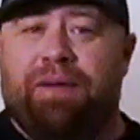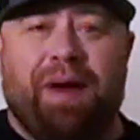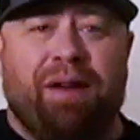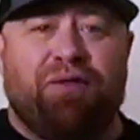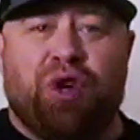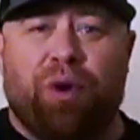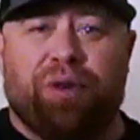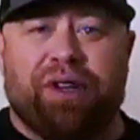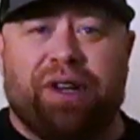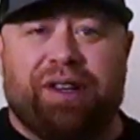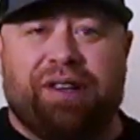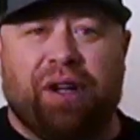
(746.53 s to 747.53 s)
they've
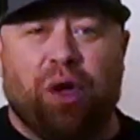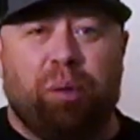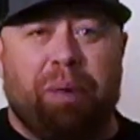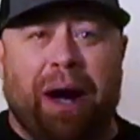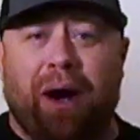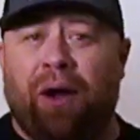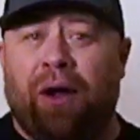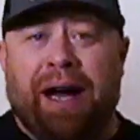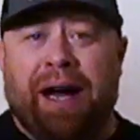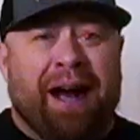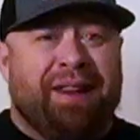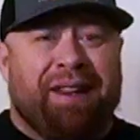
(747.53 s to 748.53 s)
chosen a single barrel
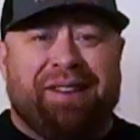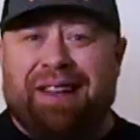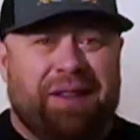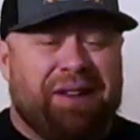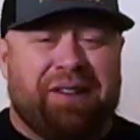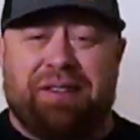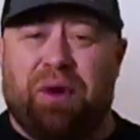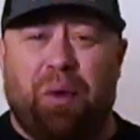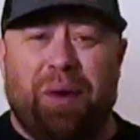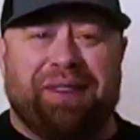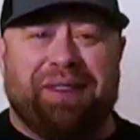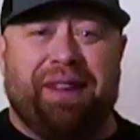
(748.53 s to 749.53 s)
and they say, this is the
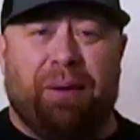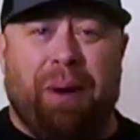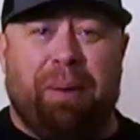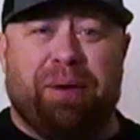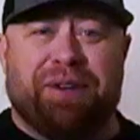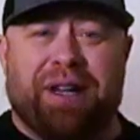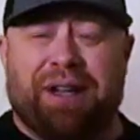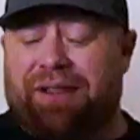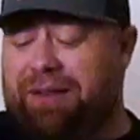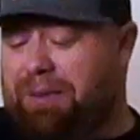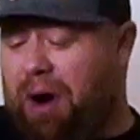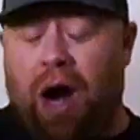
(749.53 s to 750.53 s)
whiskey that
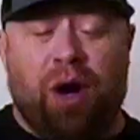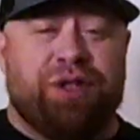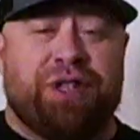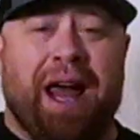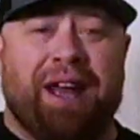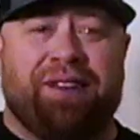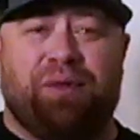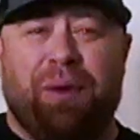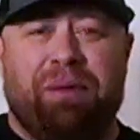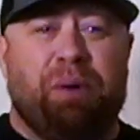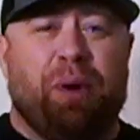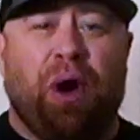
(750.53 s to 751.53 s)
represents our taste.
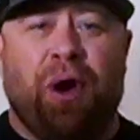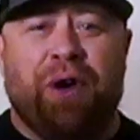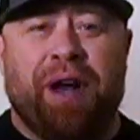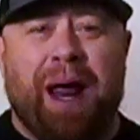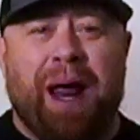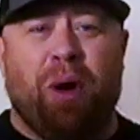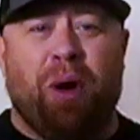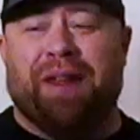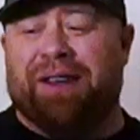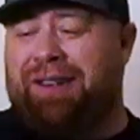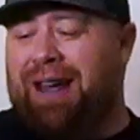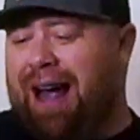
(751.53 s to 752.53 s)
We put our name on
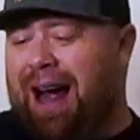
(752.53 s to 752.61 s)
this.